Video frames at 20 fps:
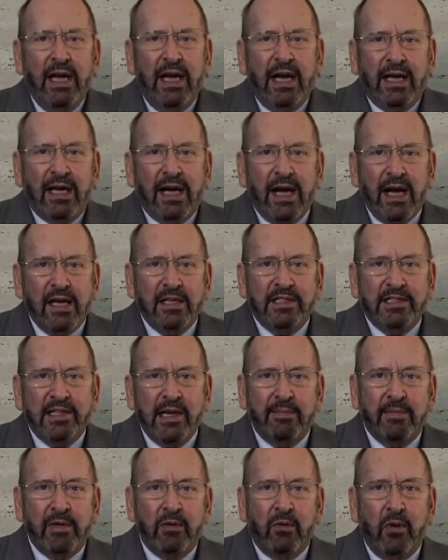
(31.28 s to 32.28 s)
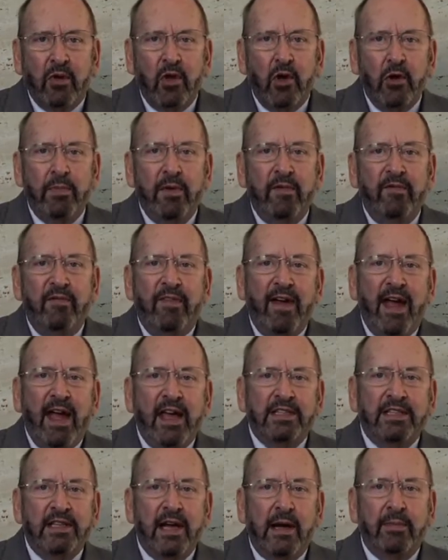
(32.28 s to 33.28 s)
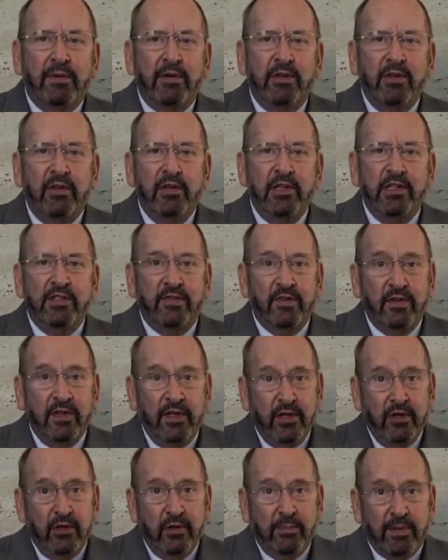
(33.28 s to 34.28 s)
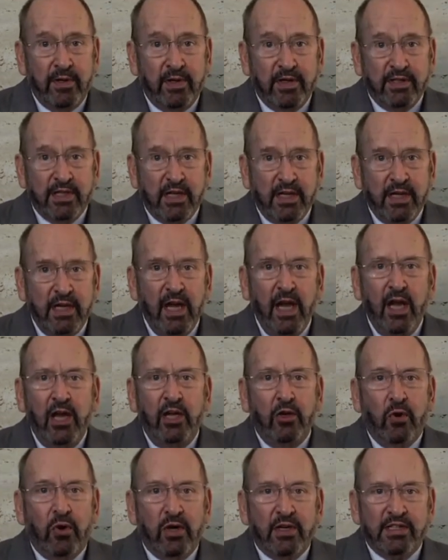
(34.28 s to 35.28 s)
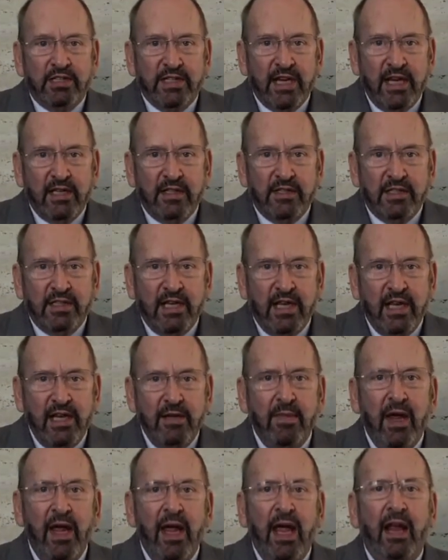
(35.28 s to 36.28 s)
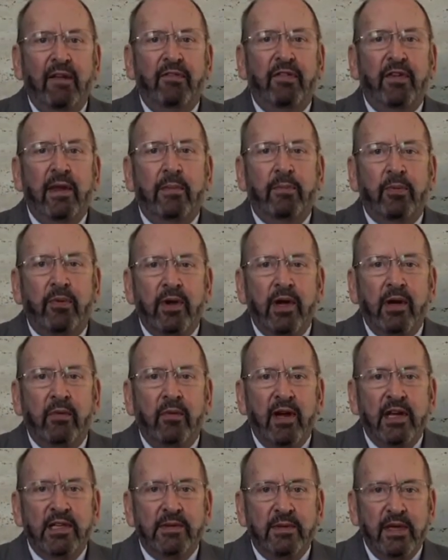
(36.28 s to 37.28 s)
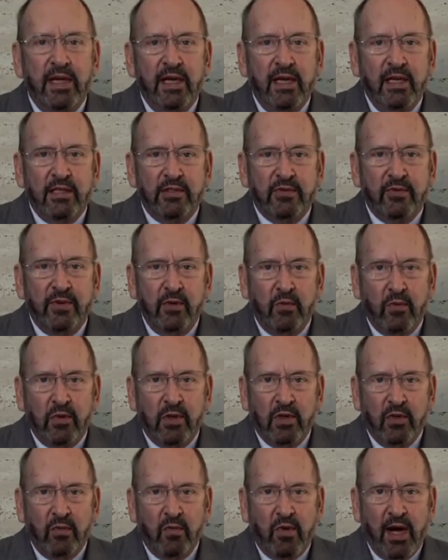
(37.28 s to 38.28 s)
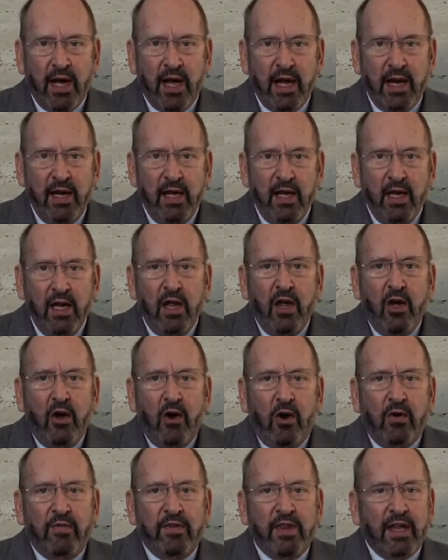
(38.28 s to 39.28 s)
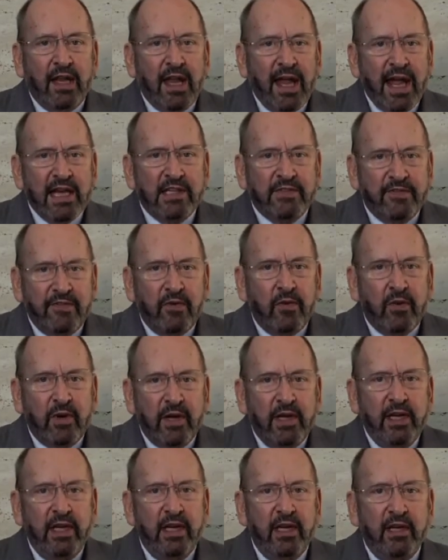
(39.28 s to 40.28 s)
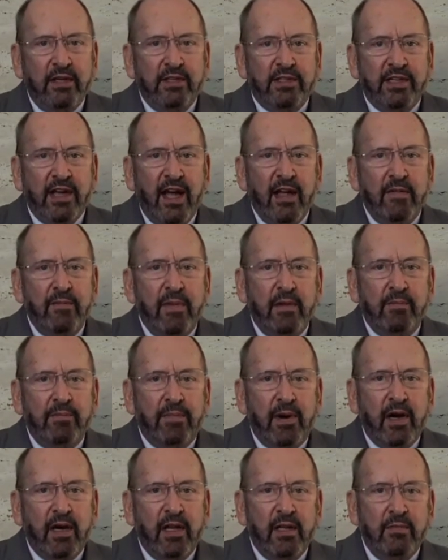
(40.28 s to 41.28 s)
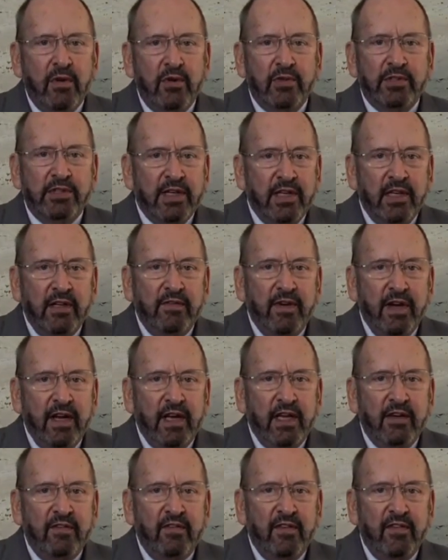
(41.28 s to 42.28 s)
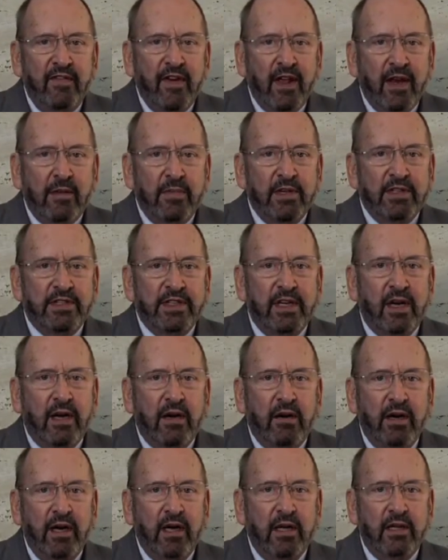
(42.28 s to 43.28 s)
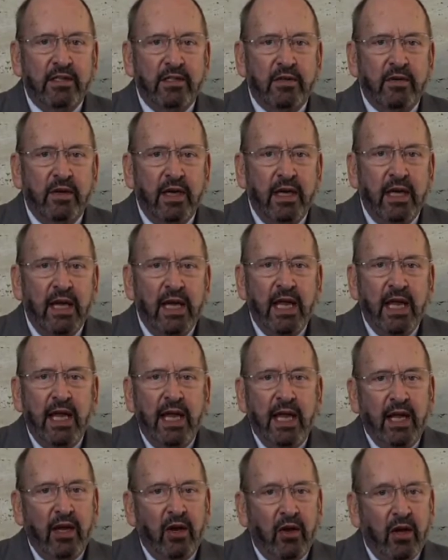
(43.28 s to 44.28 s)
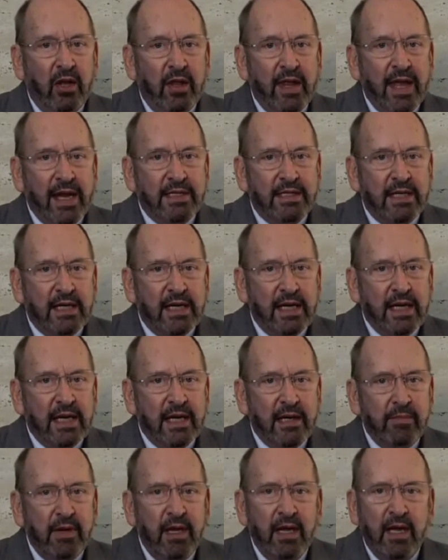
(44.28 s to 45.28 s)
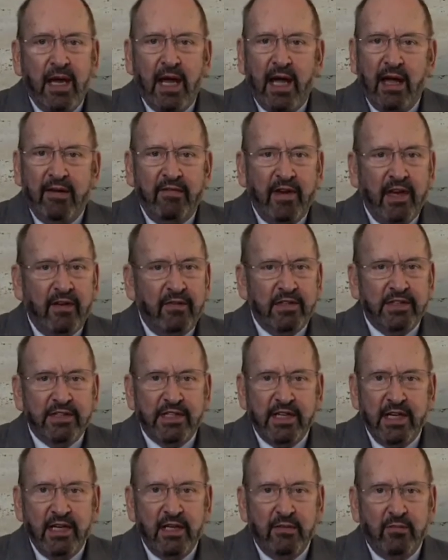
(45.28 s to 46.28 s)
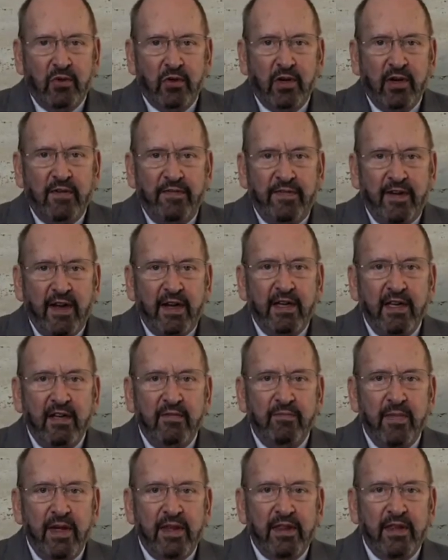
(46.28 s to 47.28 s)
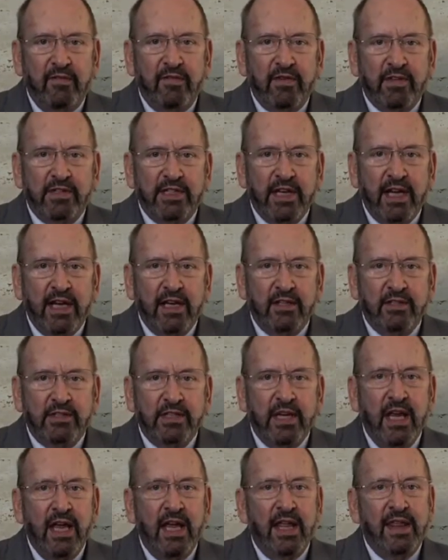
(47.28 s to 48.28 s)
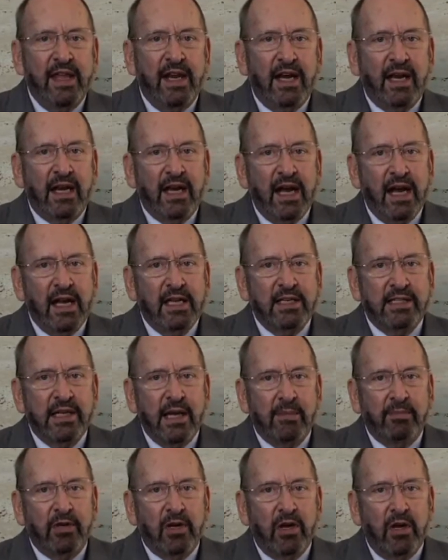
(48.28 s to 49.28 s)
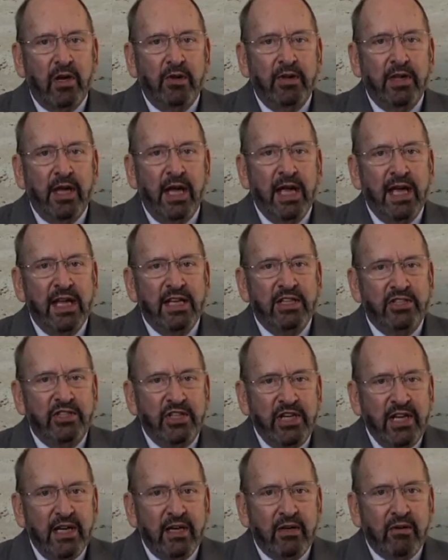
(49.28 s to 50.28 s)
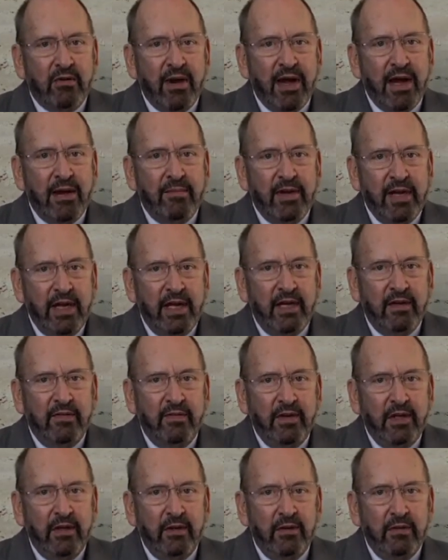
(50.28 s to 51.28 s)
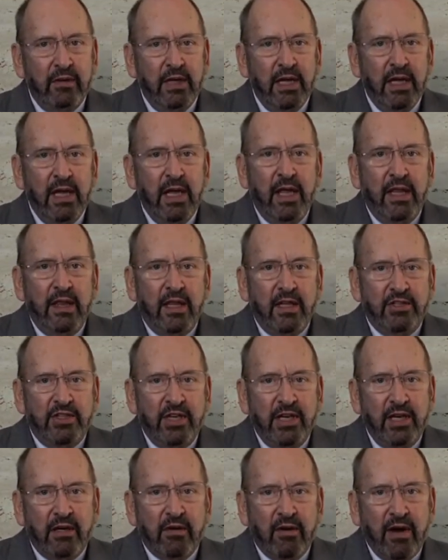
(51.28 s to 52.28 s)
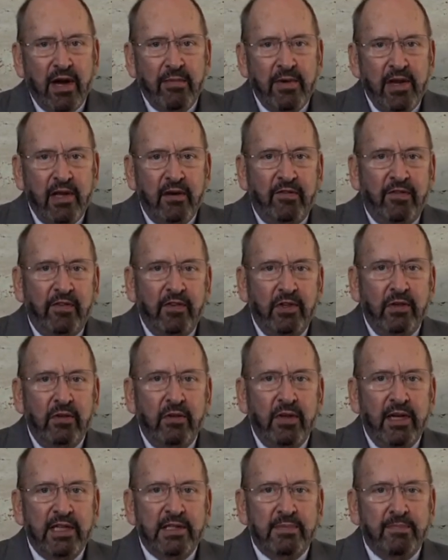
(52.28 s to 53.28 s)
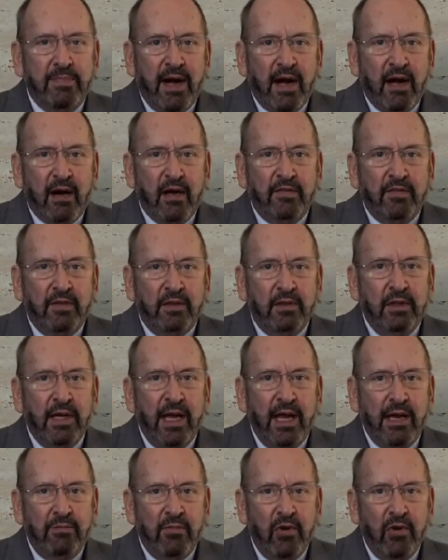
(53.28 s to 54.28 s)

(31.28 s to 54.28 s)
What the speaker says: A concept that will open vast opportunities for you personally, your sales team, and for the pre-arrangement industry worldwide. Over the last 40 years, I've been part of the most innovative developments in our industry. In all that time, I've never seen a more effective method for sales than a concept called the Genogram interview. The Genogram interview is powerful and